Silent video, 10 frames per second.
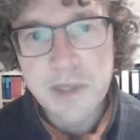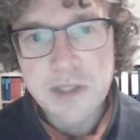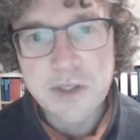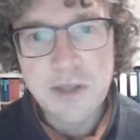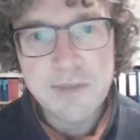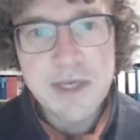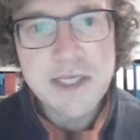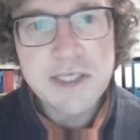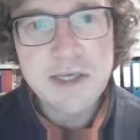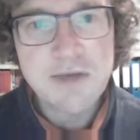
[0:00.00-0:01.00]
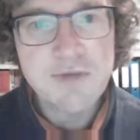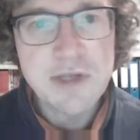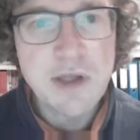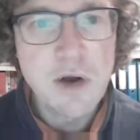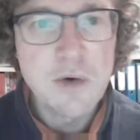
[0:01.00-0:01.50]
So that means if we
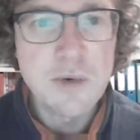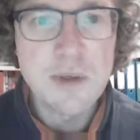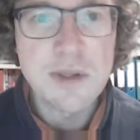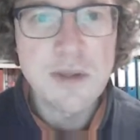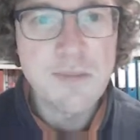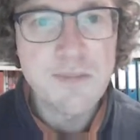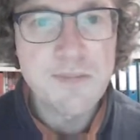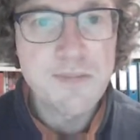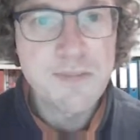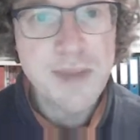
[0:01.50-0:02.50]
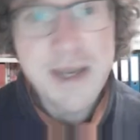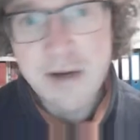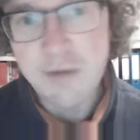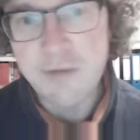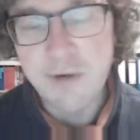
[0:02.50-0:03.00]
know the
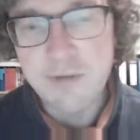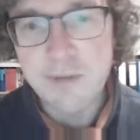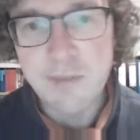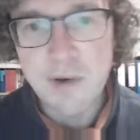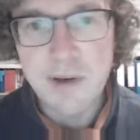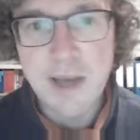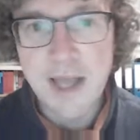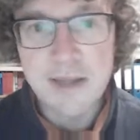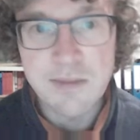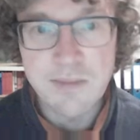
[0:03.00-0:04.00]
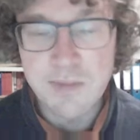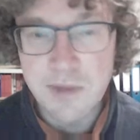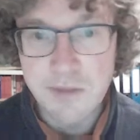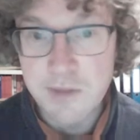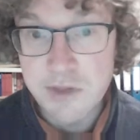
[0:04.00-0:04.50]
payoff of at
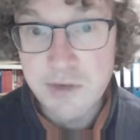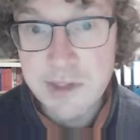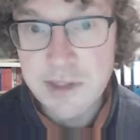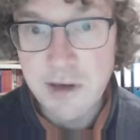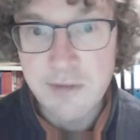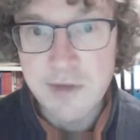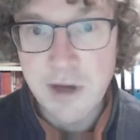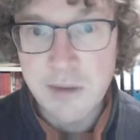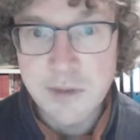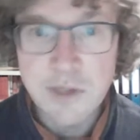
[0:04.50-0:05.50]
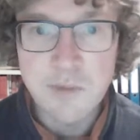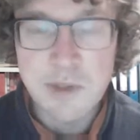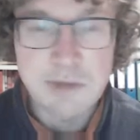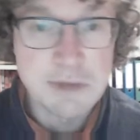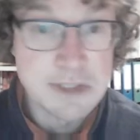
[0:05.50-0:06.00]
the maturity of the option,
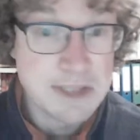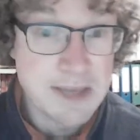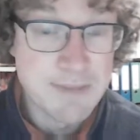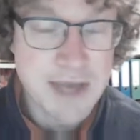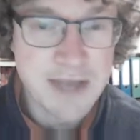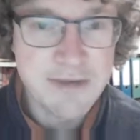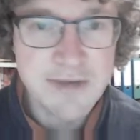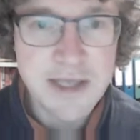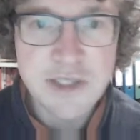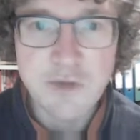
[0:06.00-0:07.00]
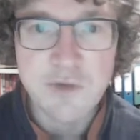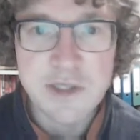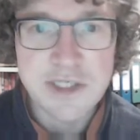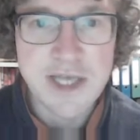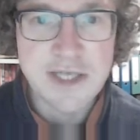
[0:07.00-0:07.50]
which can be anything. So for
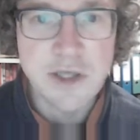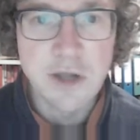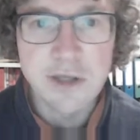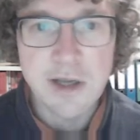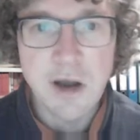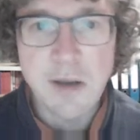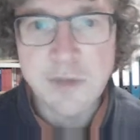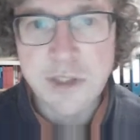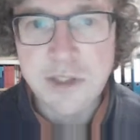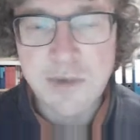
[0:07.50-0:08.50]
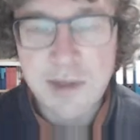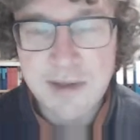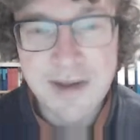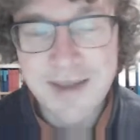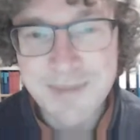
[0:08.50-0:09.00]
these exotic options, well,
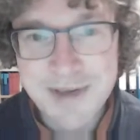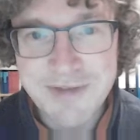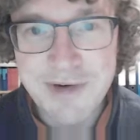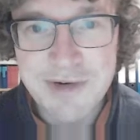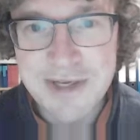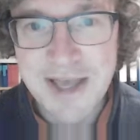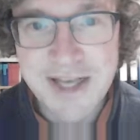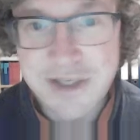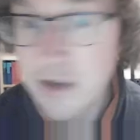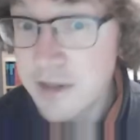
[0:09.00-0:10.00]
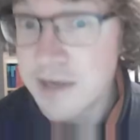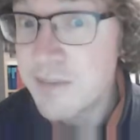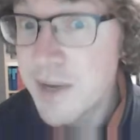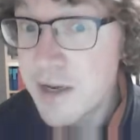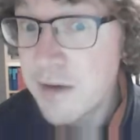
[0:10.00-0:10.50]
they can be very exotic
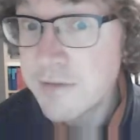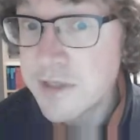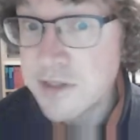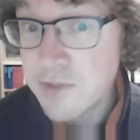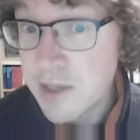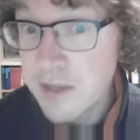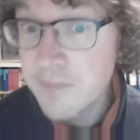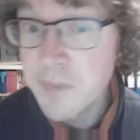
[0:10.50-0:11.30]
payoffs as well.